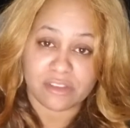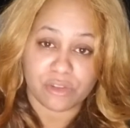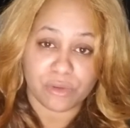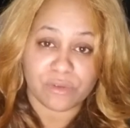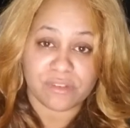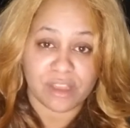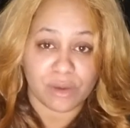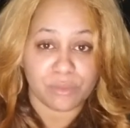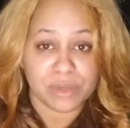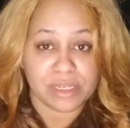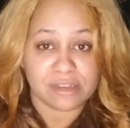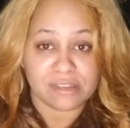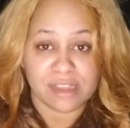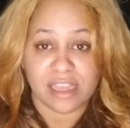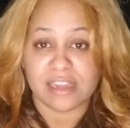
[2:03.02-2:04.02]
those that we
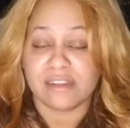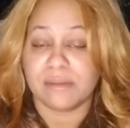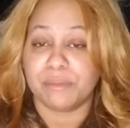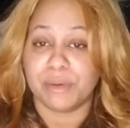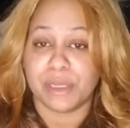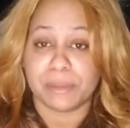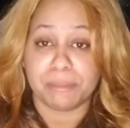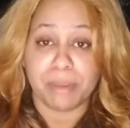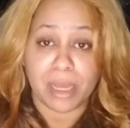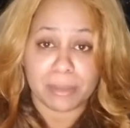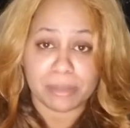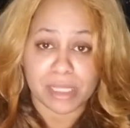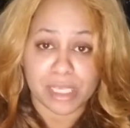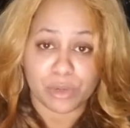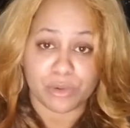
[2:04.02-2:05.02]
decide to put
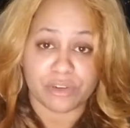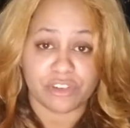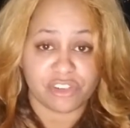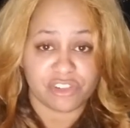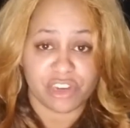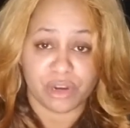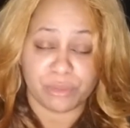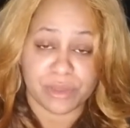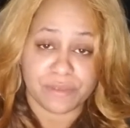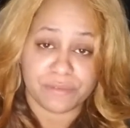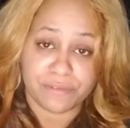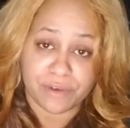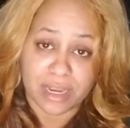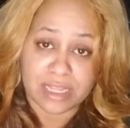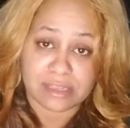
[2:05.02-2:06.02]
public or to share with
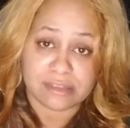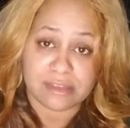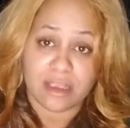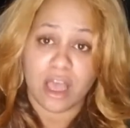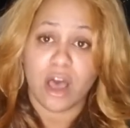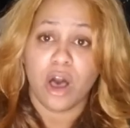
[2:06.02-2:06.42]
friends.